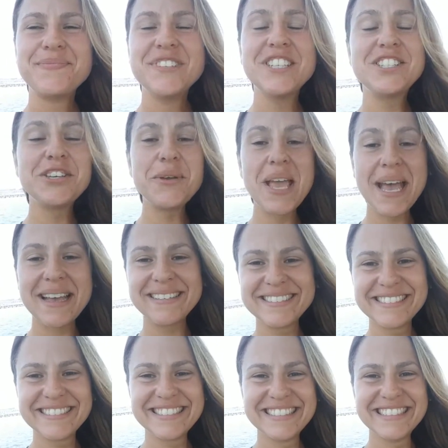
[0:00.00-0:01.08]
so yeah,
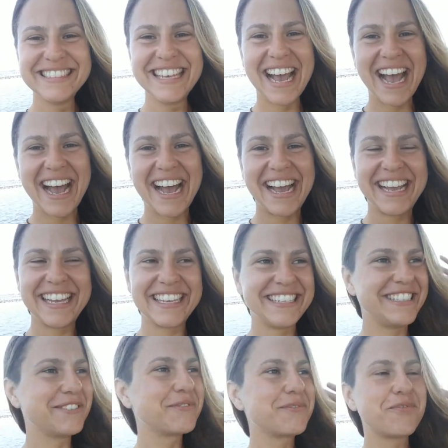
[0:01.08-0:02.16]
I
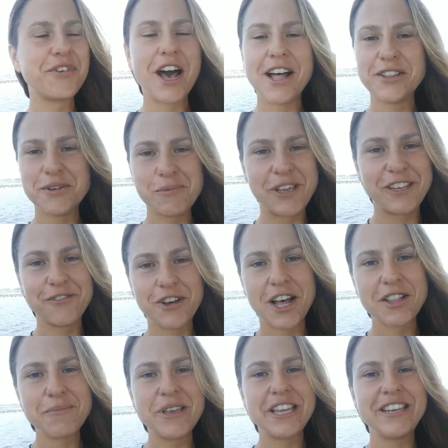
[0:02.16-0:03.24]
follow me.
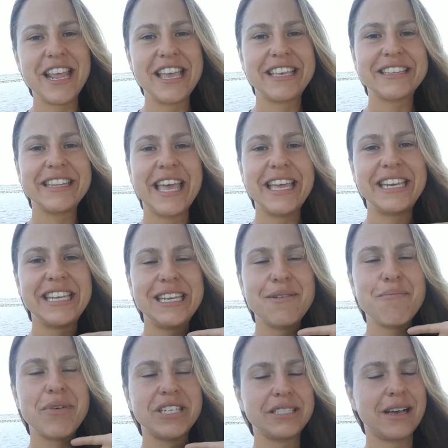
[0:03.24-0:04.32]
Follow me, Naked Lady
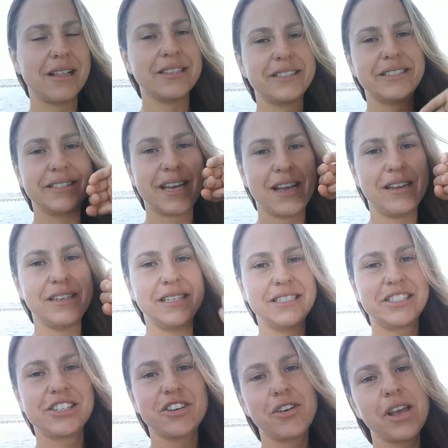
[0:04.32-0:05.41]
Mandalas on
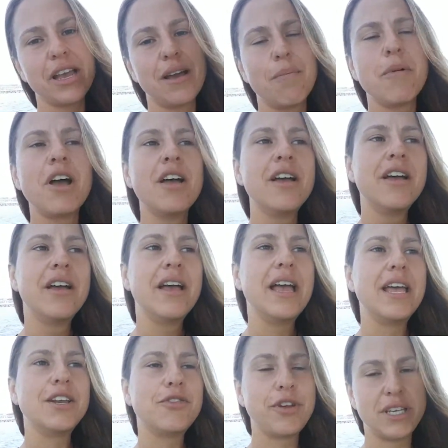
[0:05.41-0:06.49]
Instagram
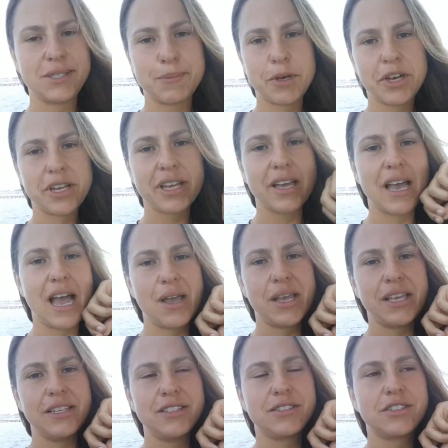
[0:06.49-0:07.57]
and Facebook.
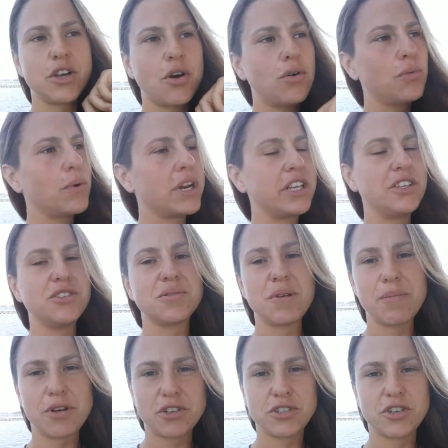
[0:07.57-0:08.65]
I don't want to use my
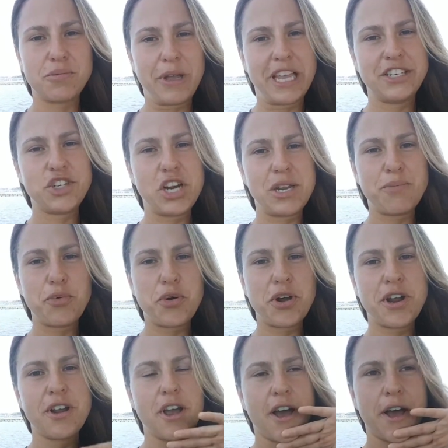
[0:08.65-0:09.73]
personal page
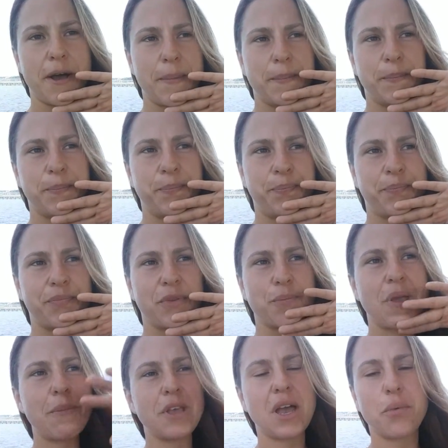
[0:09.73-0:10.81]
anymore. Um,
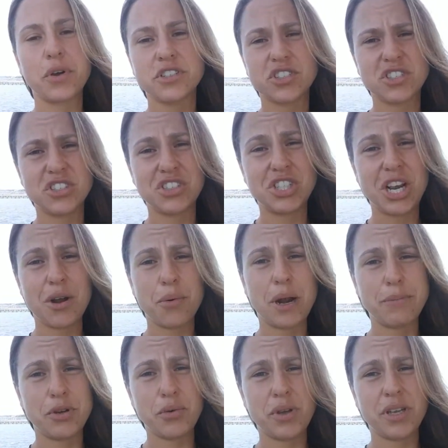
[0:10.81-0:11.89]
maybe I will just to share what
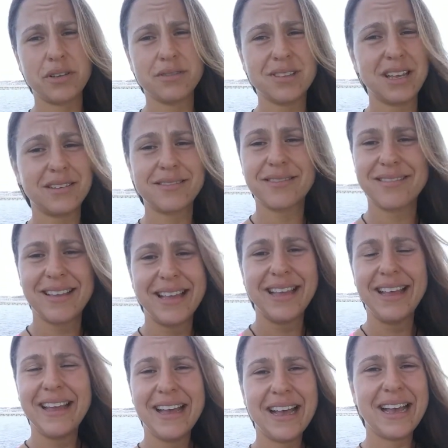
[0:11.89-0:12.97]
I'm doing.
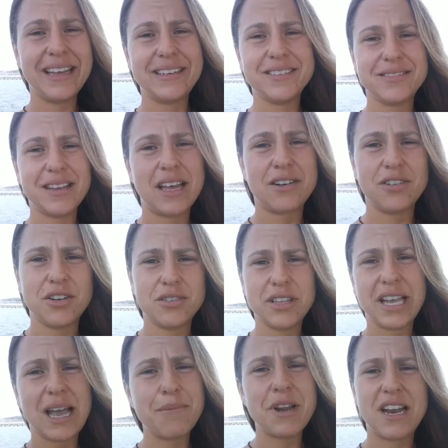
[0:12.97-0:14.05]
I, I don't, I don't know.
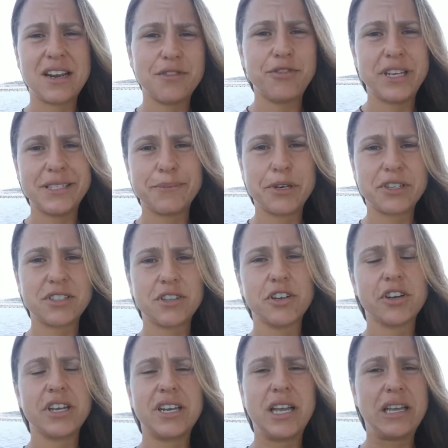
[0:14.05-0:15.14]
Like I'm not on Facebook to
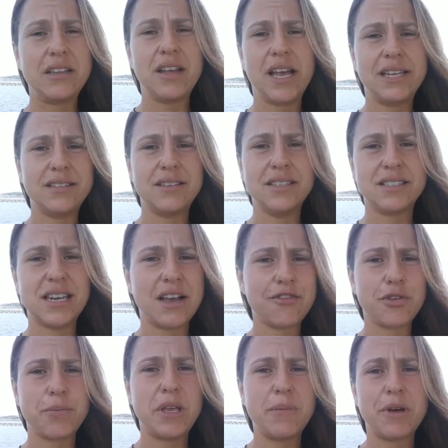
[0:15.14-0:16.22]
look at it. I, it's not
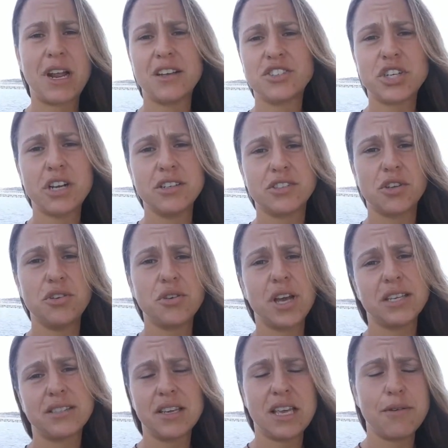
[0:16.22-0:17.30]
for me. But I'll share it so you
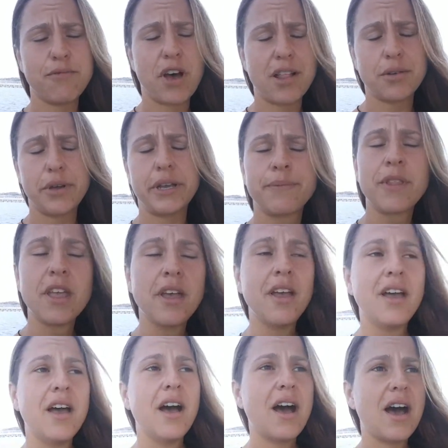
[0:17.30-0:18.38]
guys can keep following.
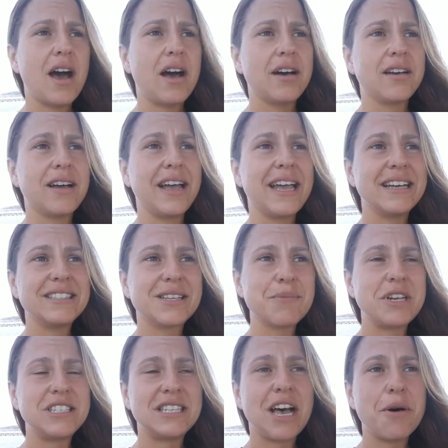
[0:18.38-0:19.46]
Uh, I had
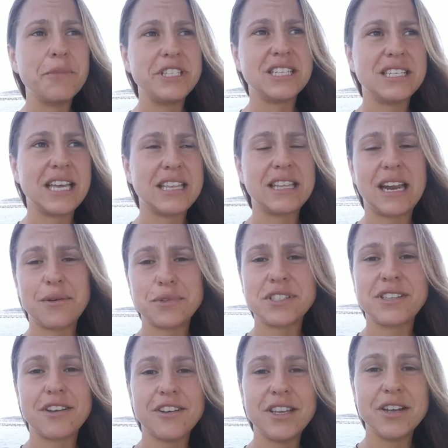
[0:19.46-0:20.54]
somebody tell me today that I was
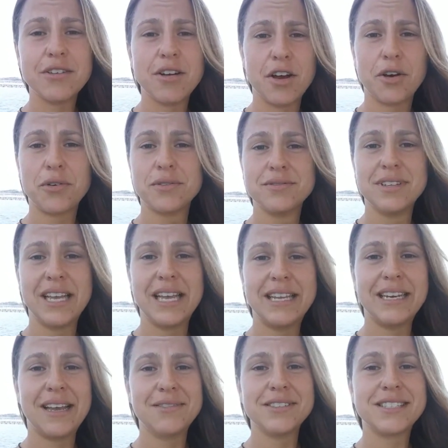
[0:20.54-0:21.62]
their hero,
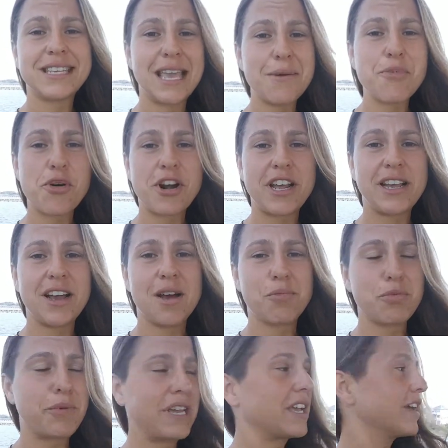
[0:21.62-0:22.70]
and I was skateboarding up
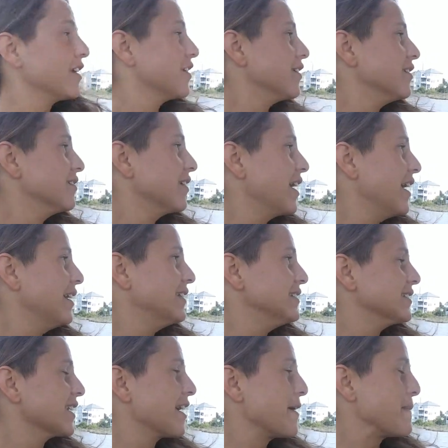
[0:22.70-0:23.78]
a big hill
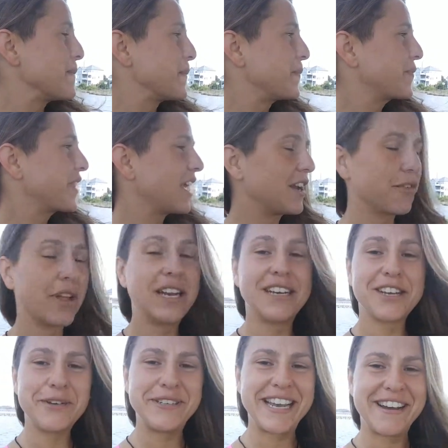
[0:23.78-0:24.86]
and um, getting ready to
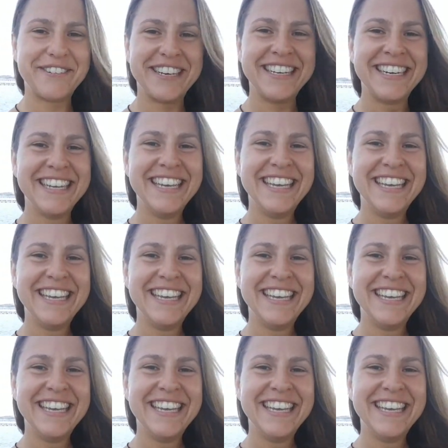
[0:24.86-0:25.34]
go down it.